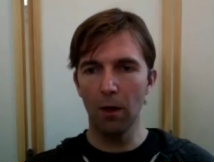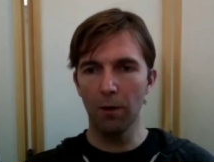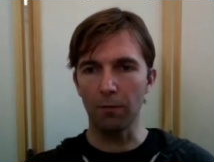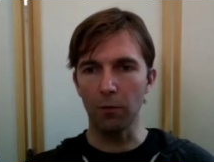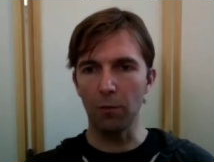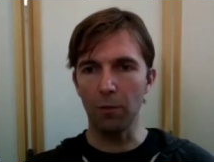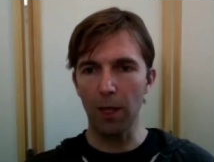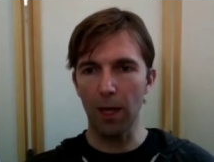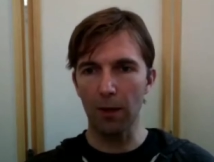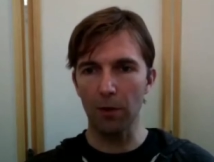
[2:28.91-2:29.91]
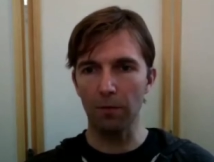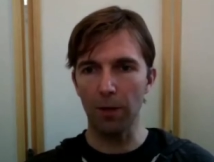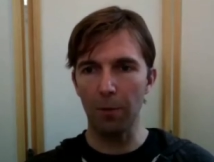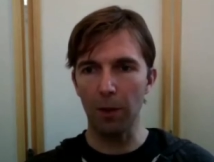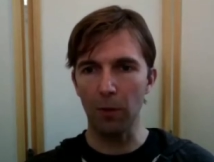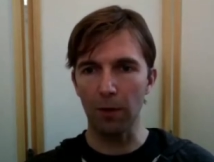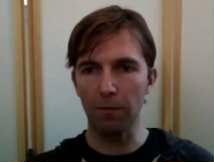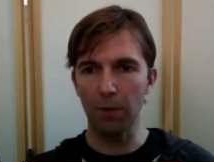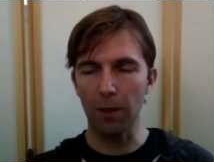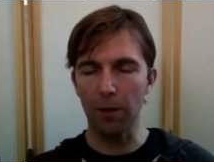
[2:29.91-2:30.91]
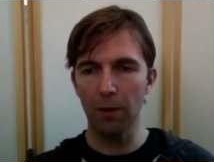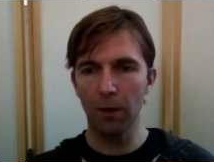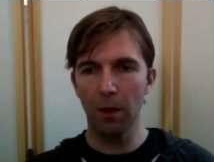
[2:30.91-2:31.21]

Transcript: the fluid mechanics of flapping wing flight.